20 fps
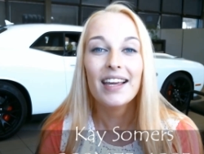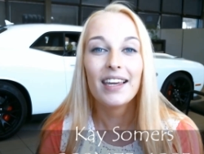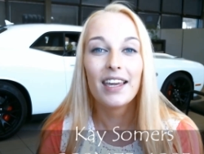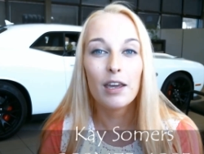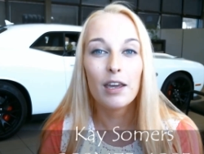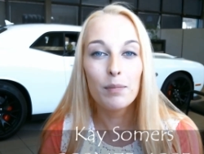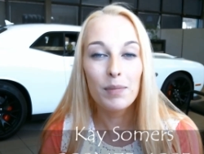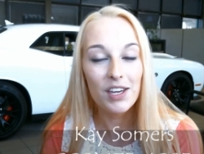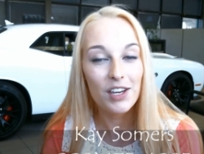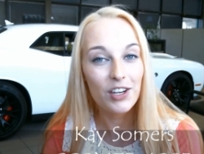
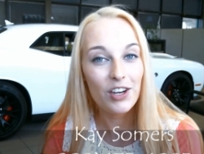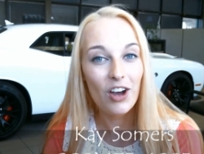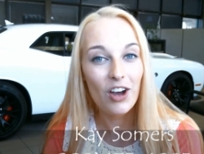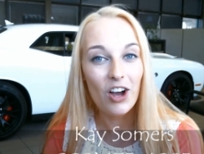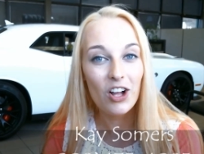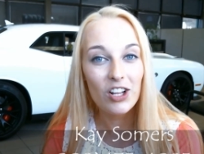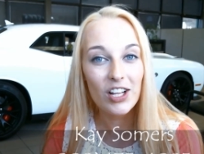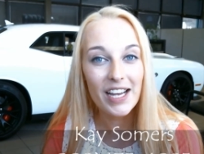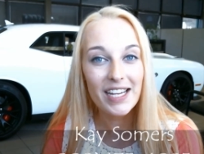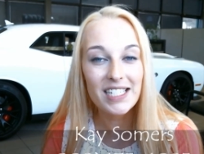Give me a
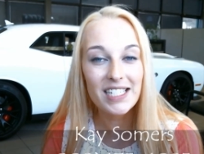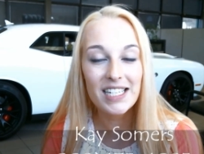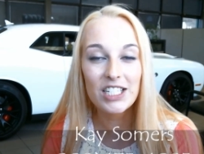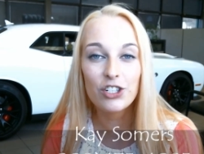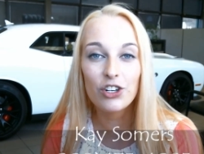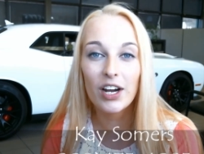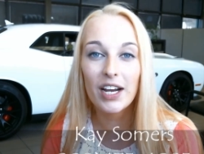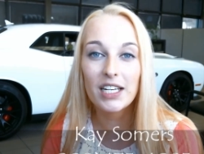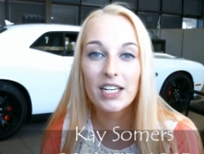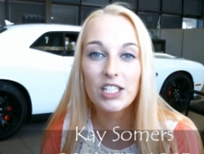call. I did
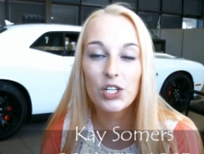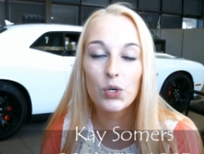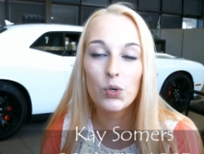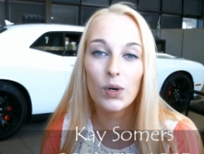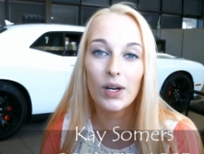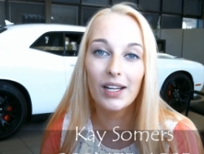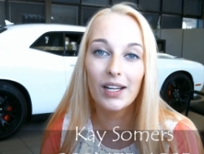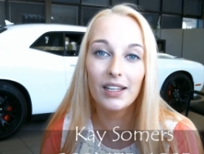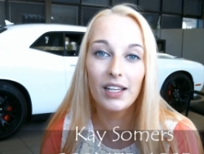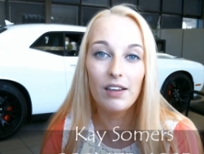try
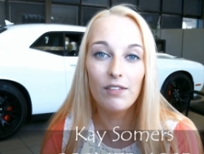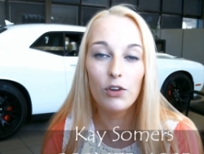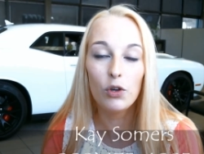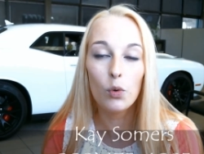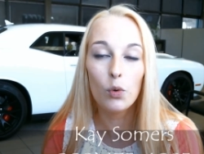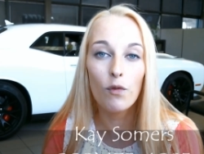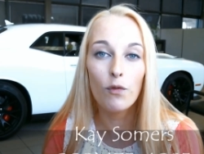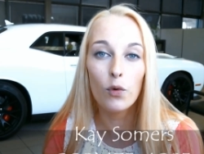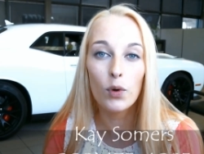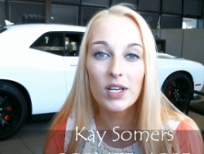to leave
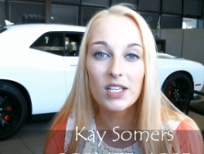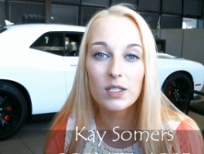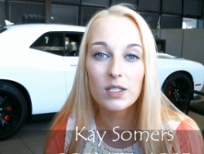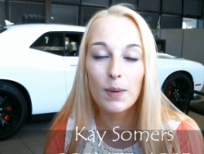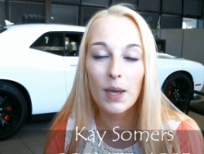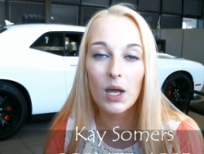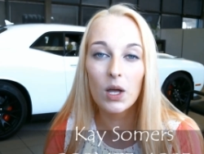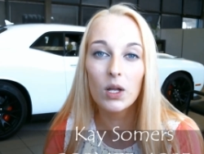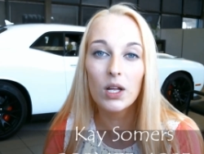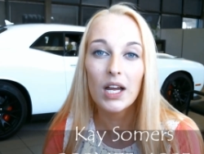you a
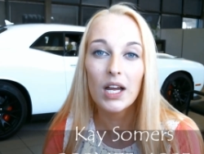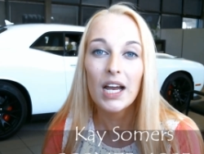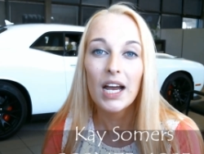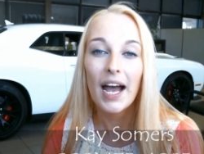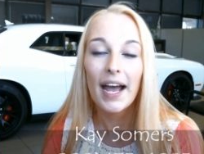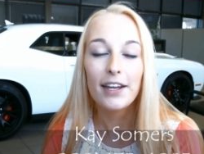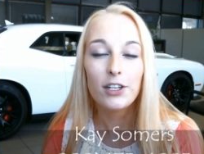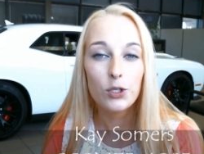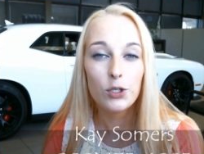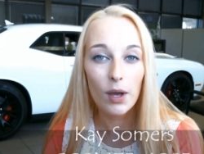voicemail.
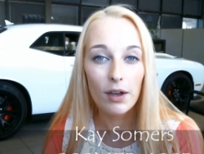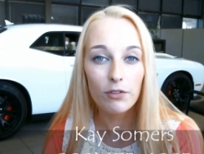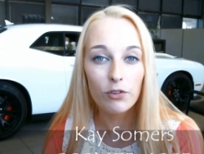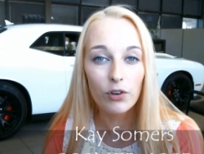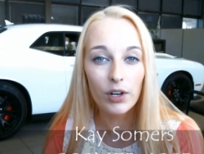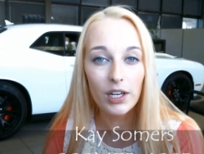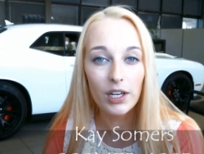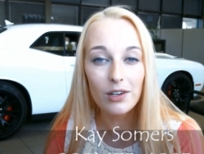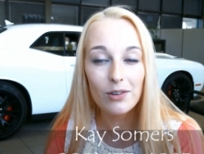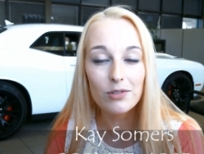I do have
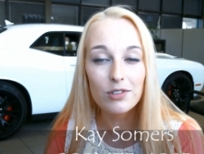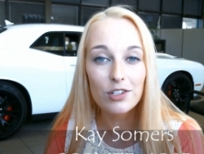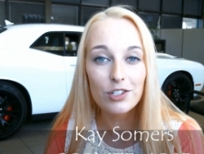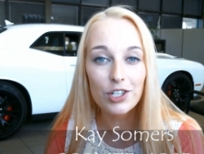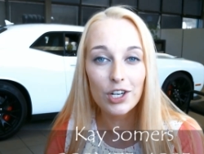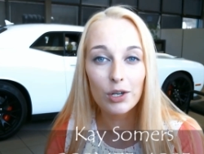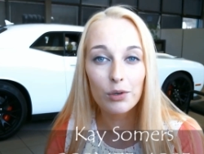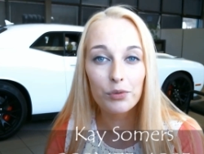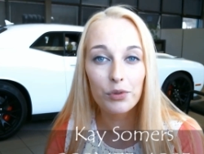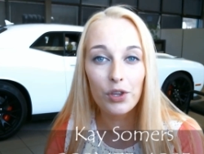great news to
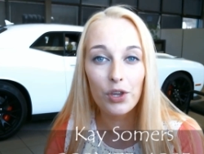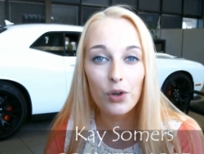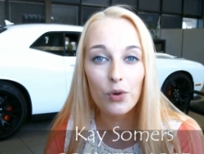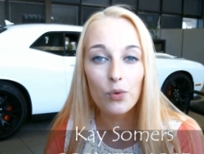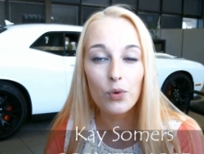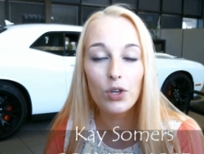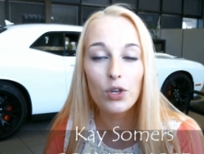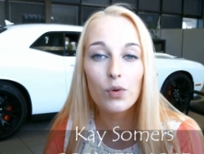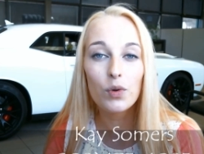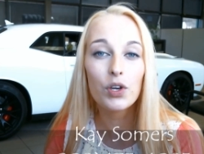share with
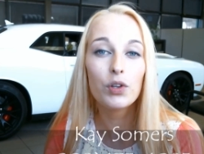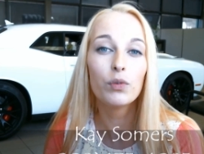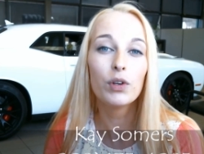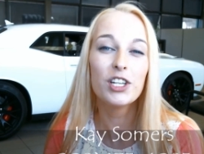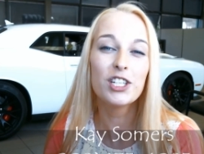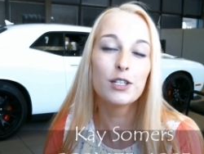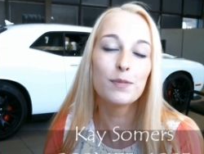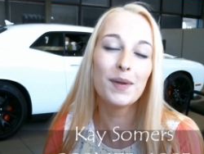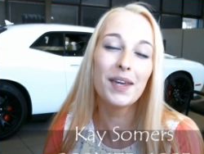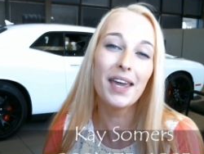you. You can
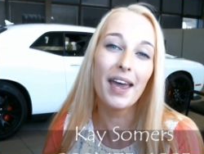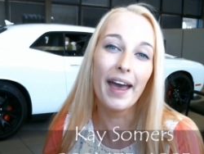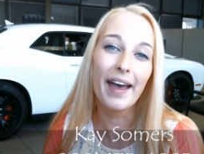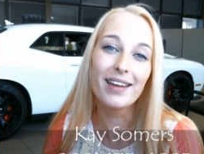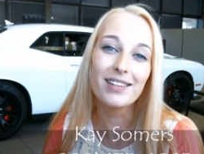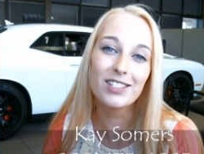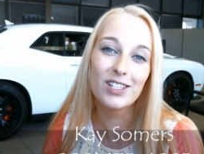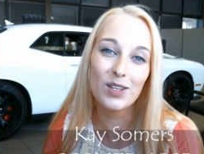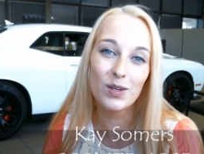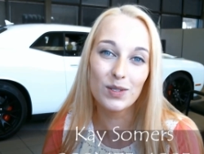reach me
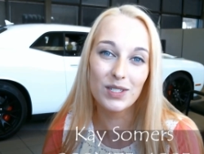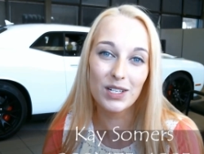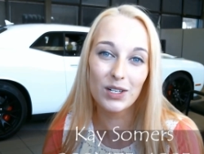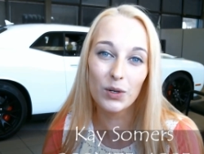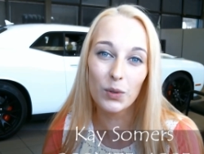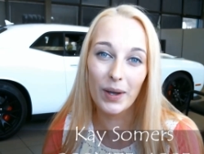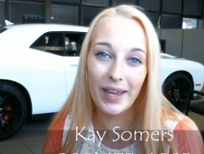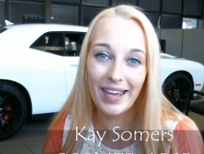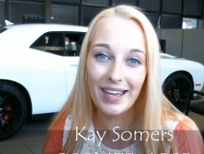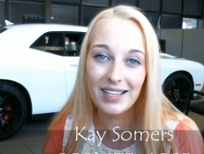at
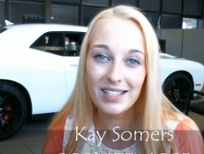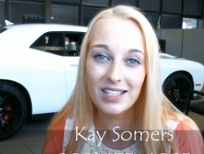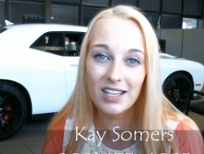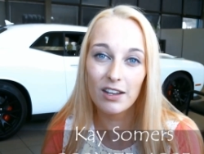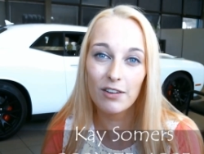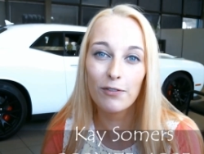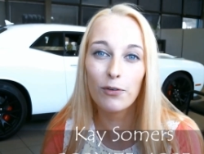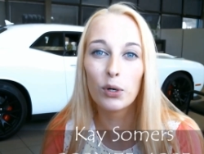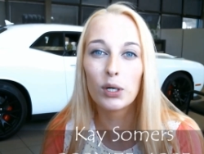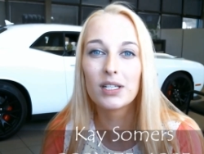
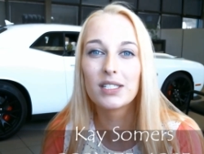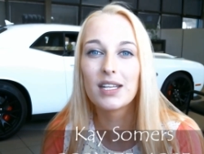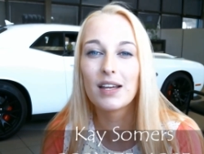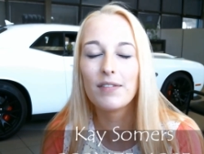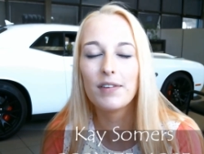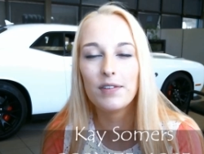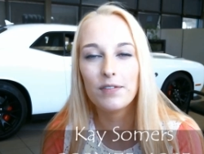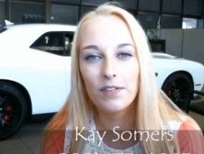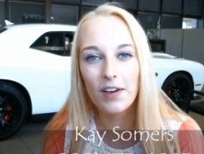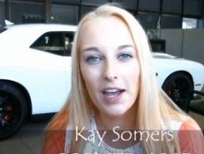
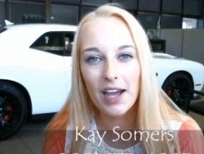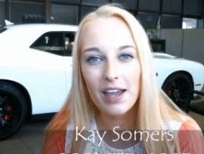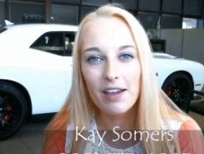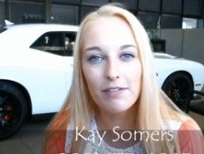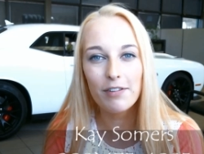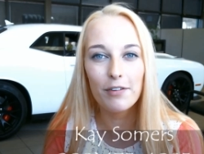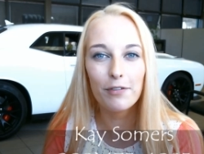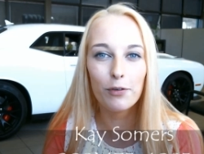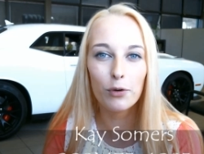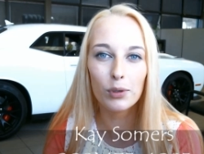
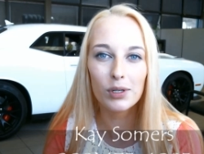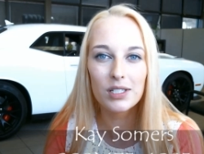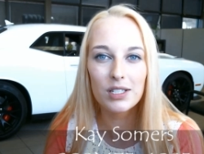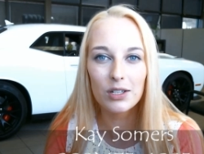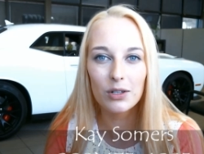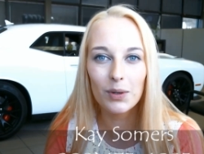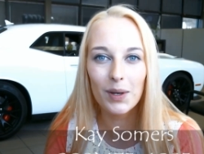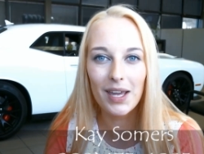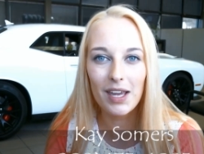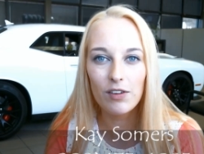
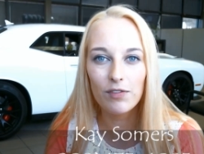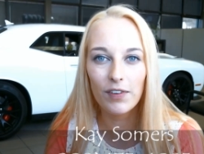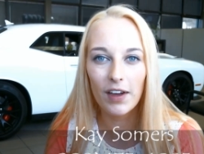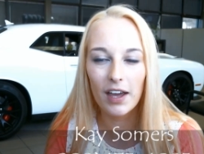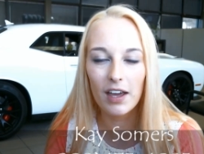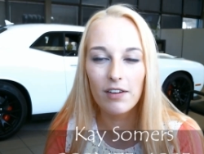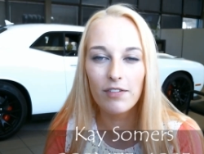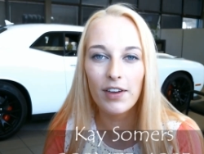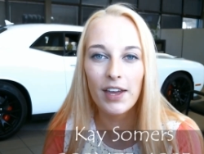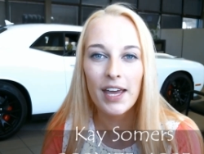
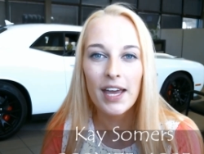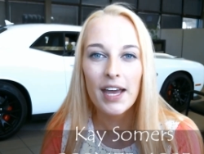208-475-4085.